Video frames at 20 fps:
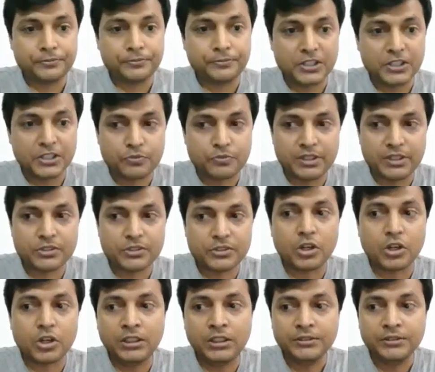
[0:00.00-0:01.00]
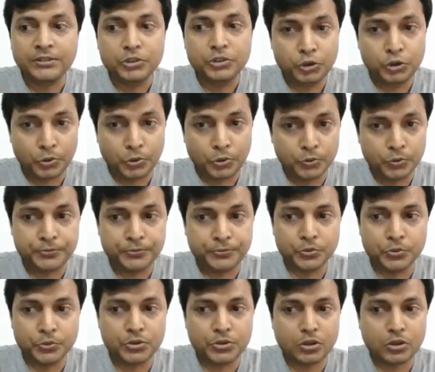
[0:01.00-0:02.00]
The first one is called
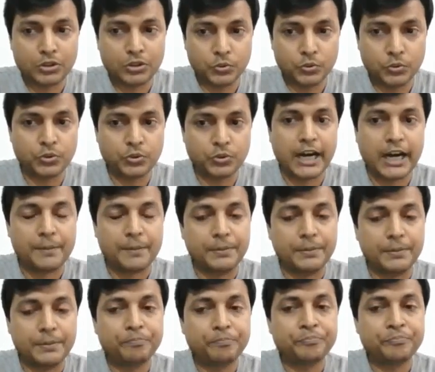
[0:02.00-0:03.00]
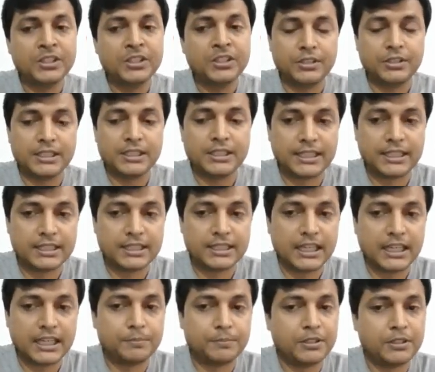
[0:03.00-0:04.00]
true fruit or eucarp. The
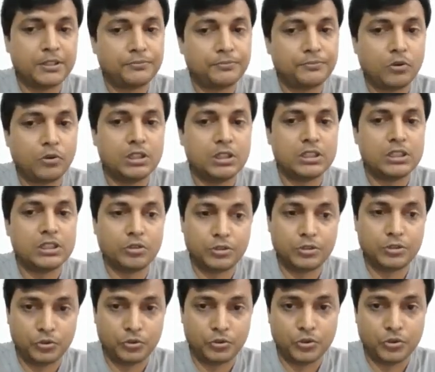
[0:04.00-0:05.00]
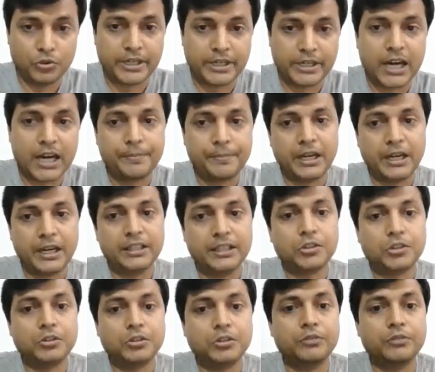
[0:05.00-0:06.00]
second can be false or pseudocarp,
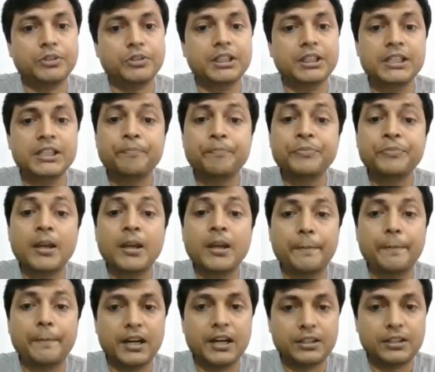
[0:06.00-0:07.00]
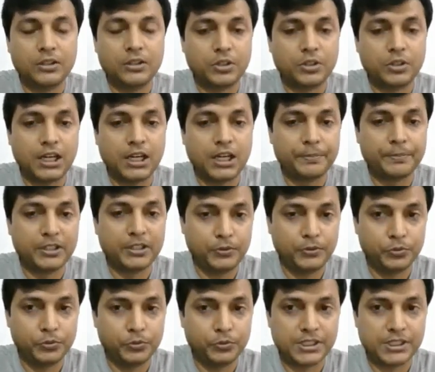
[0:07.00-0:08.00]
and third one is
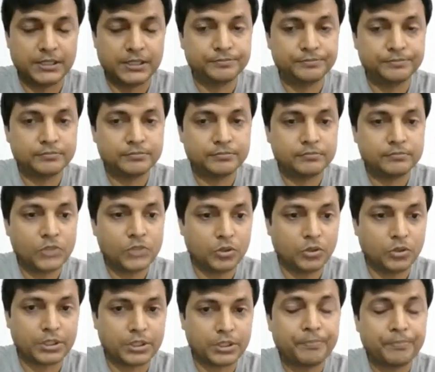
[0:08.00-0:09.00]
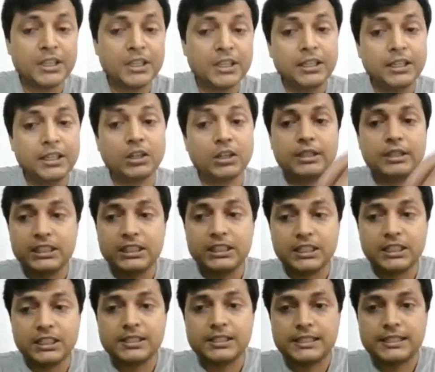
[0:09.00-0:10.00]
parthenocarpic fruits, okay. Now
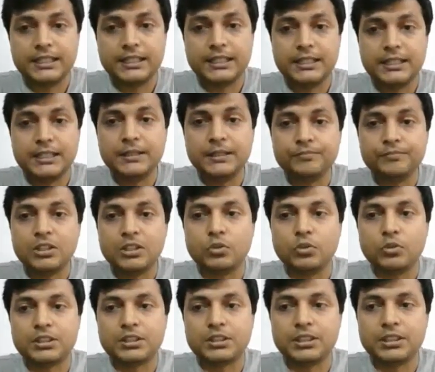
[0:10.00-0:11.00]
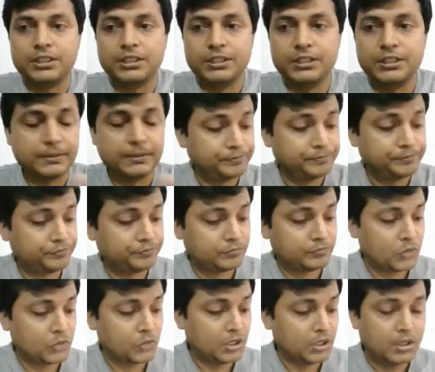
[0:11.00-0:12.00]
let us see what are these.
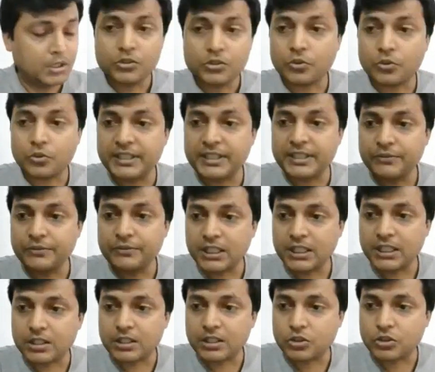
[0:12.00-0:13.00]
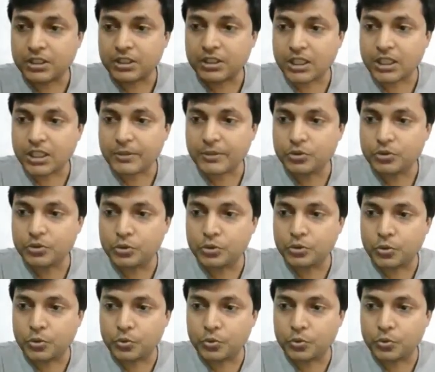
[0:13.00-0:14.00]
So when we are talking
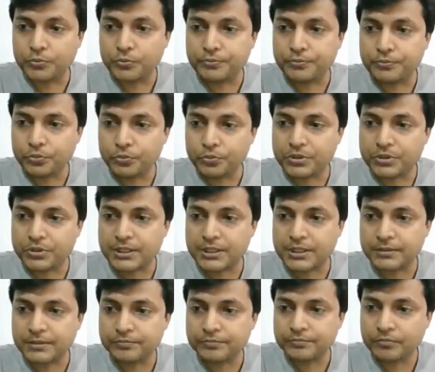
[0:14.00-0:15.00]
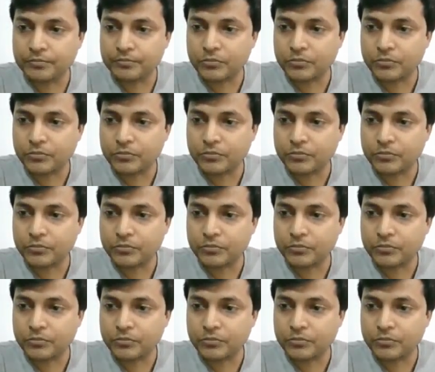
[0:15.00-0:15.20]
about true fruits,